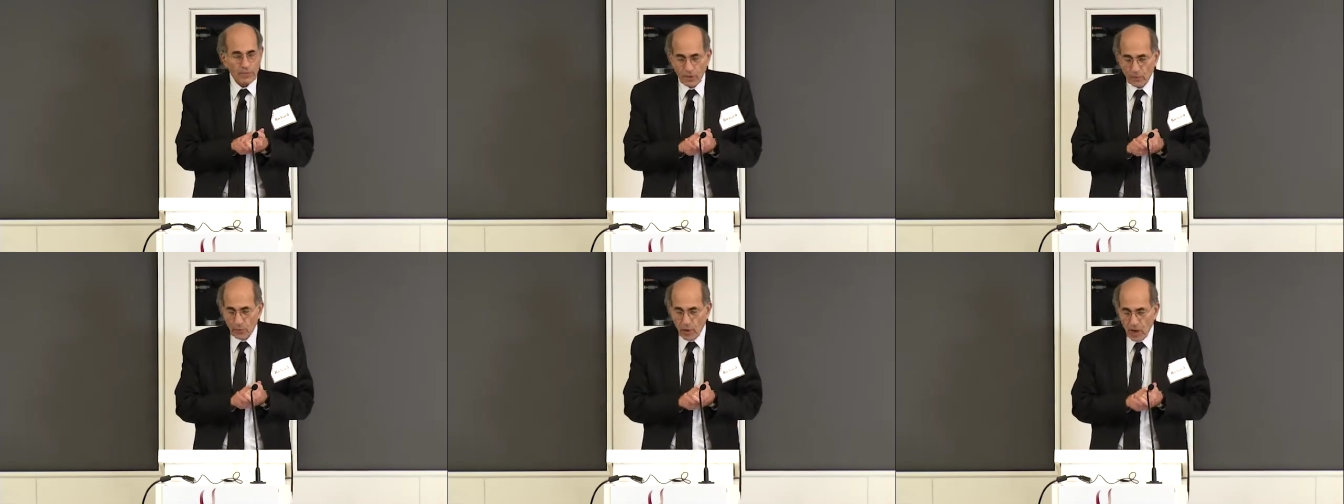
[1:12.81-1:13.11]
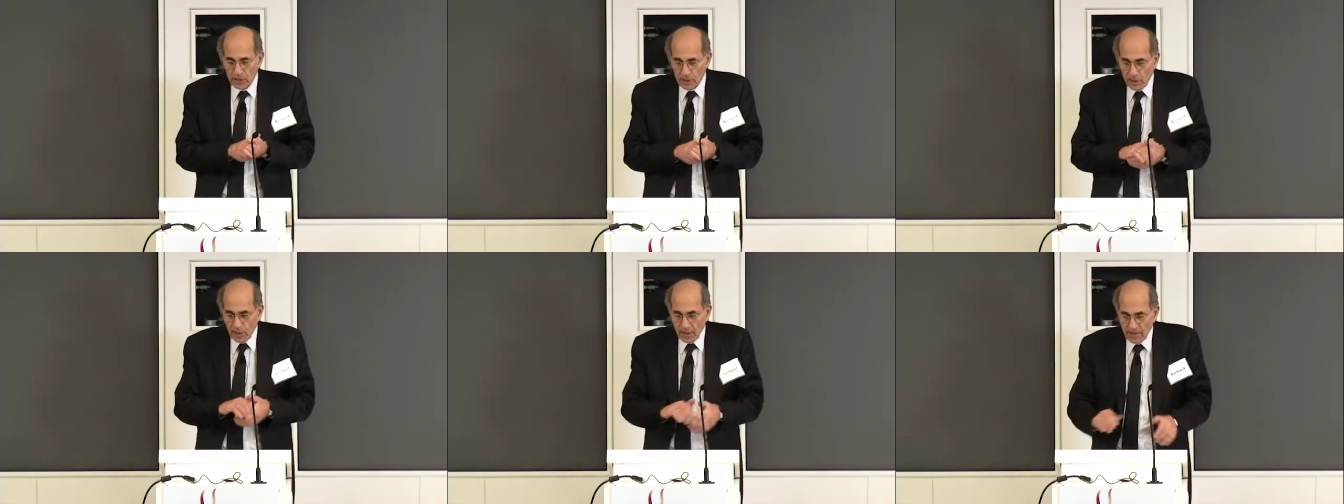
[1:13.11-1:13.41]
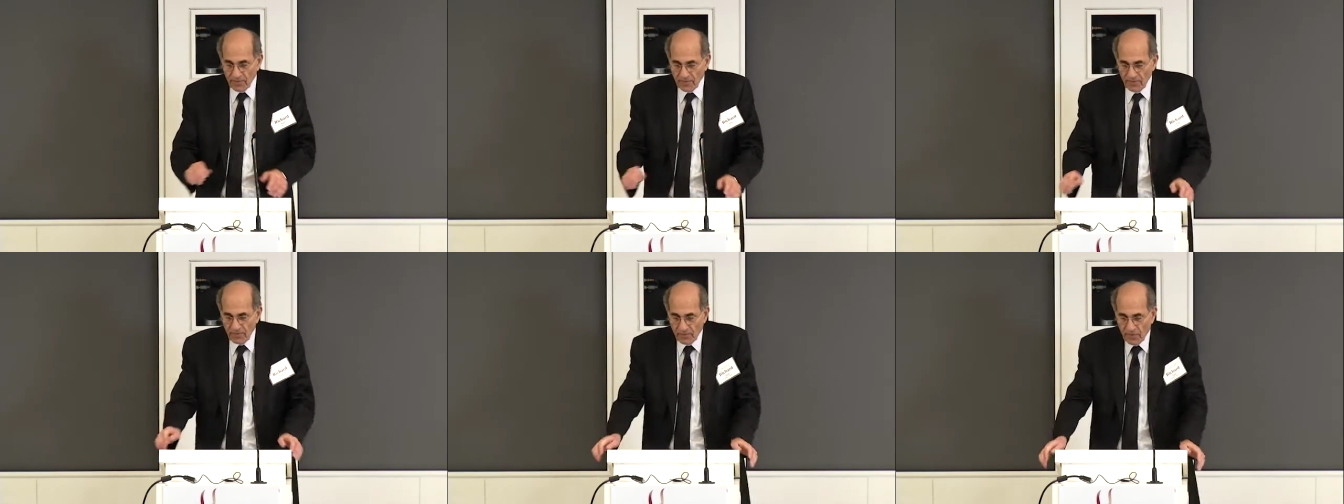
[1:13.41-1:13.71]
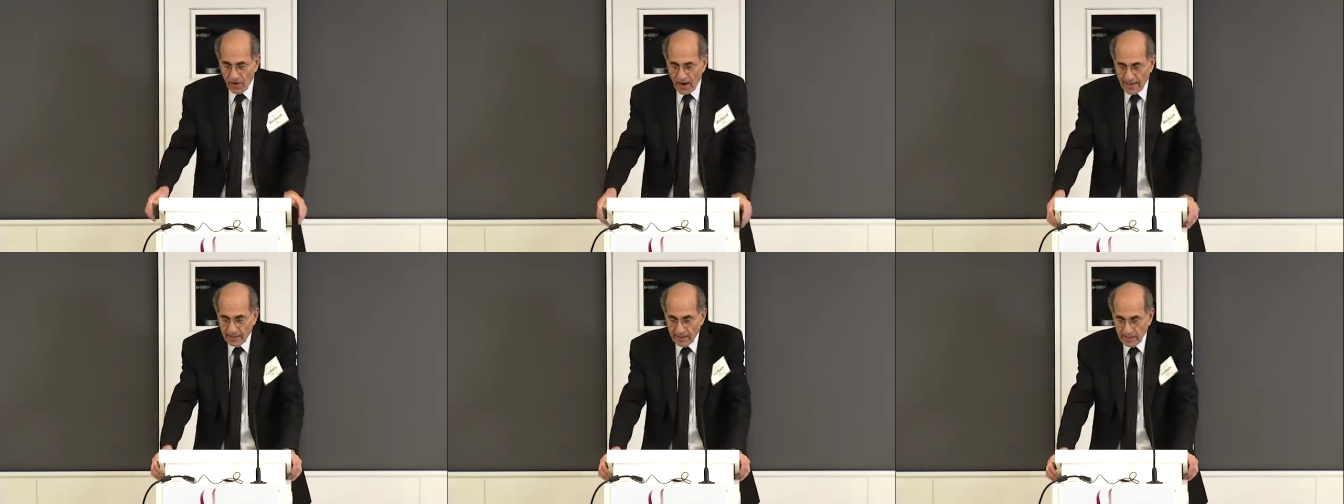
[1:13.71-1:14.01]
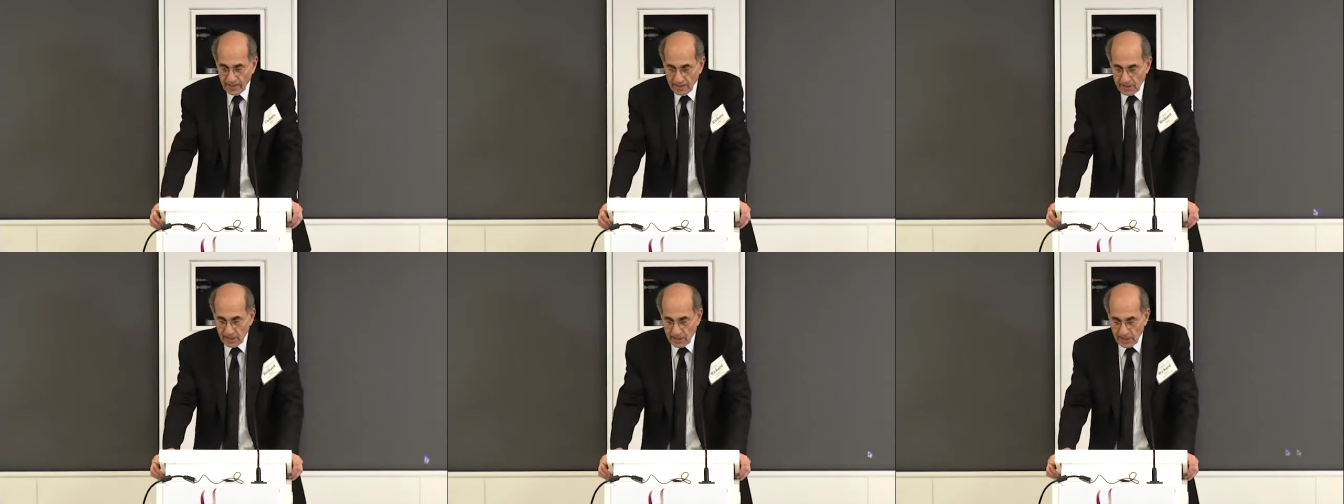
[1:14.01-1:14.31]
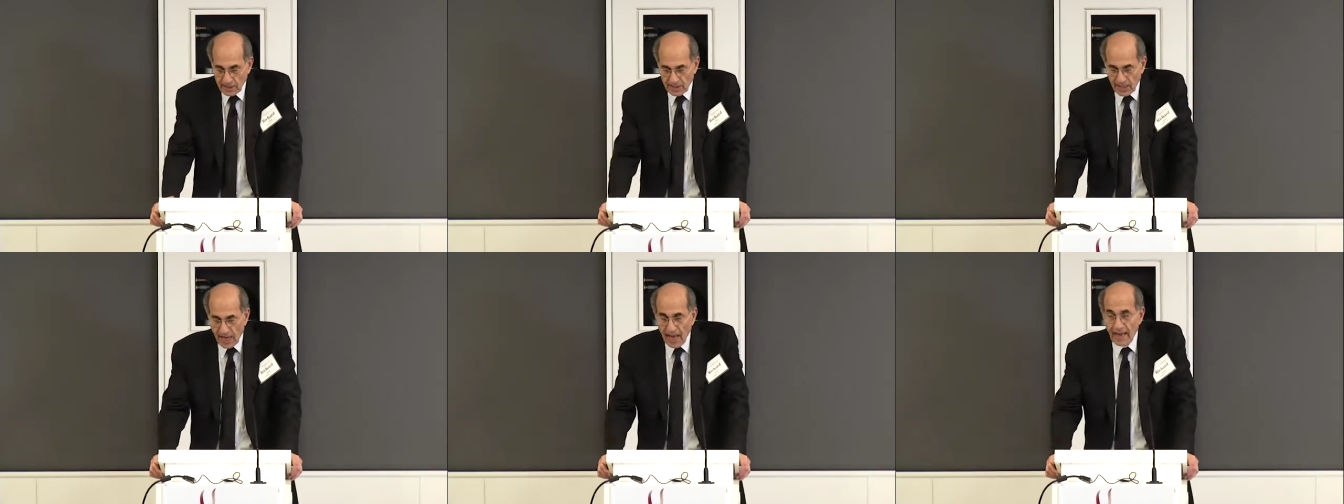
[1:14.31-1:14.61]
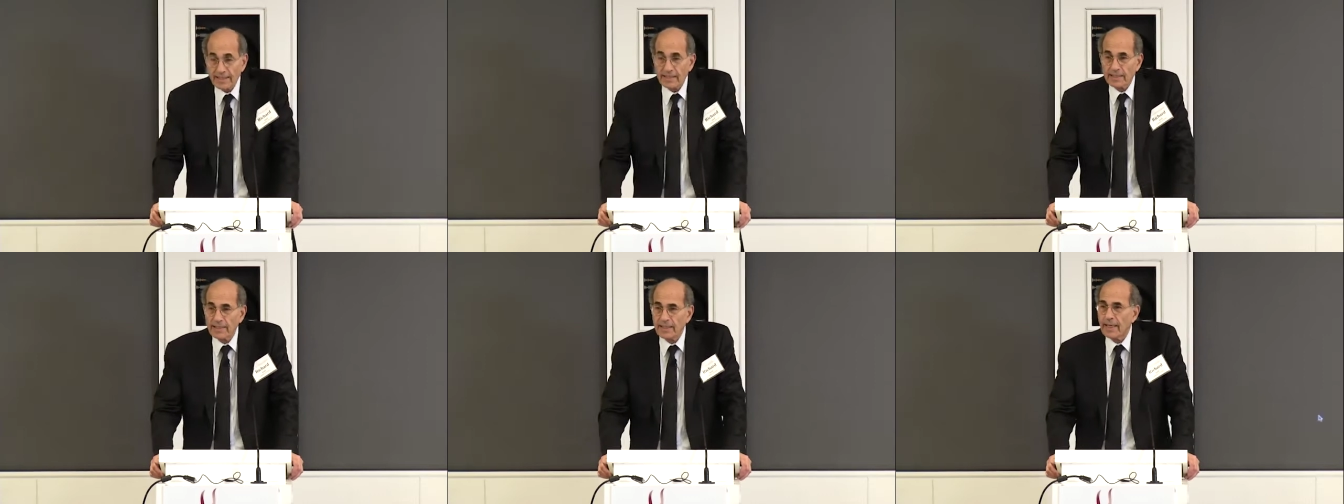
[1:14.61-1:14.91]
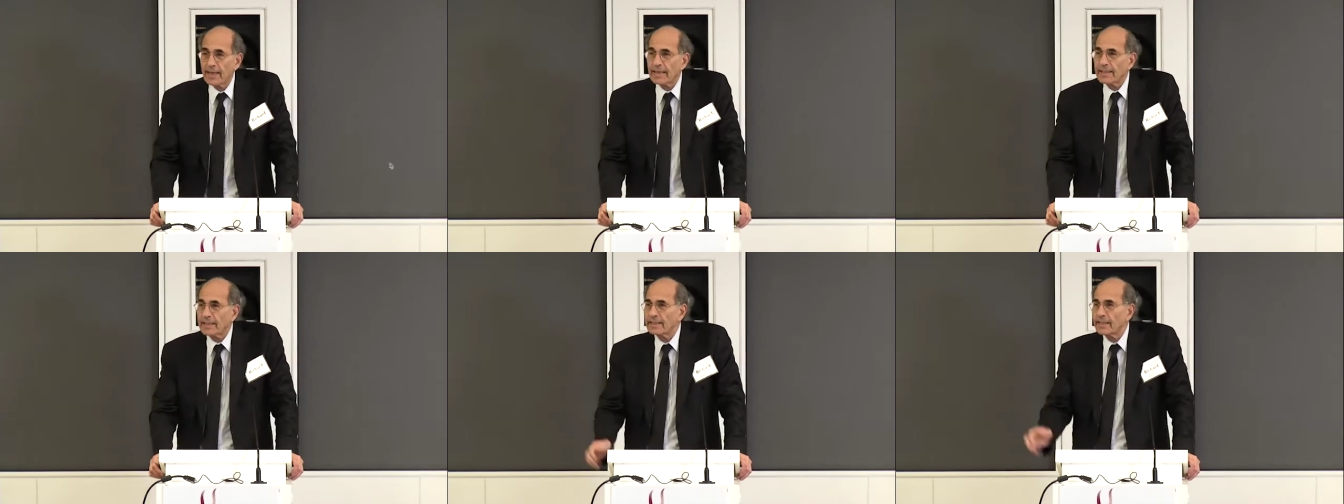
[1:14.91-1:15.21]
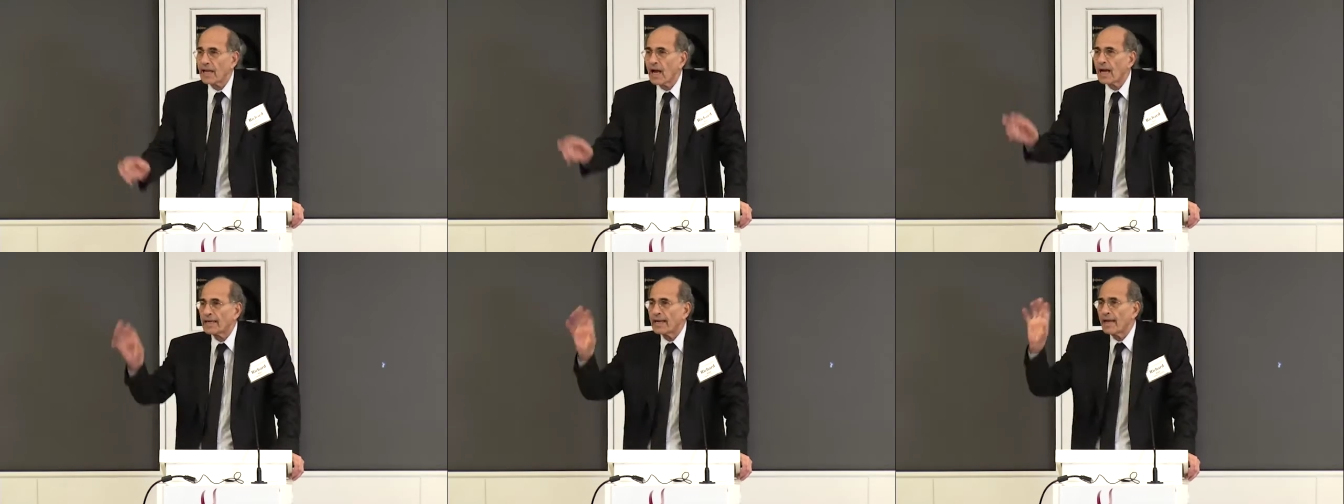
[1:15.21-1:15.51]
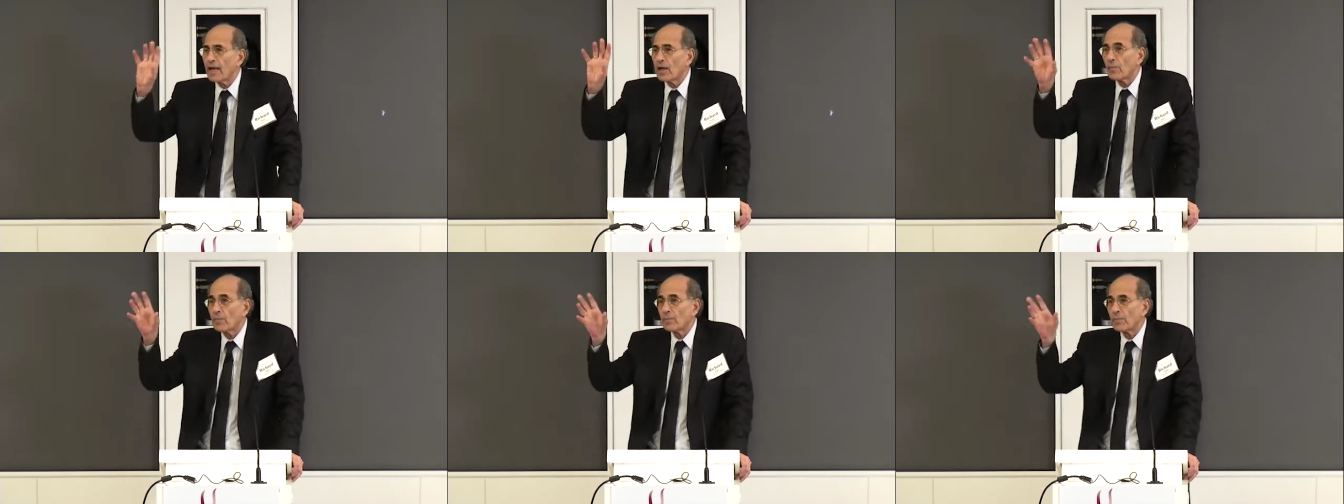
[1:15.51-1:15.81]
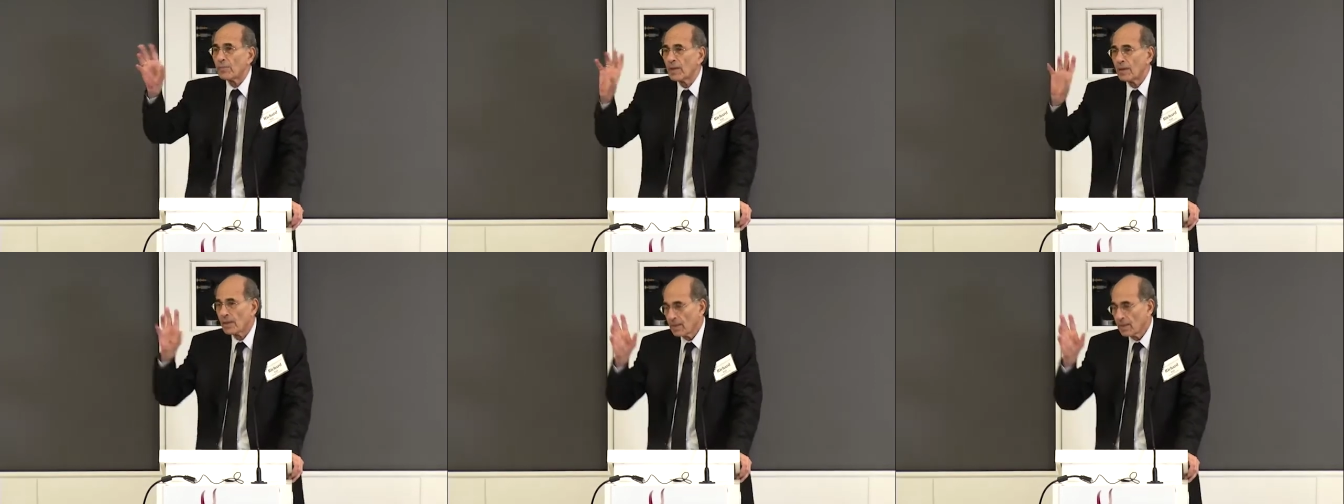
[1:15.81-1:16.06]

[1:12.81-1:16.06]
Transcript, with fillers: the Rosalind Franklin Society, I cannot help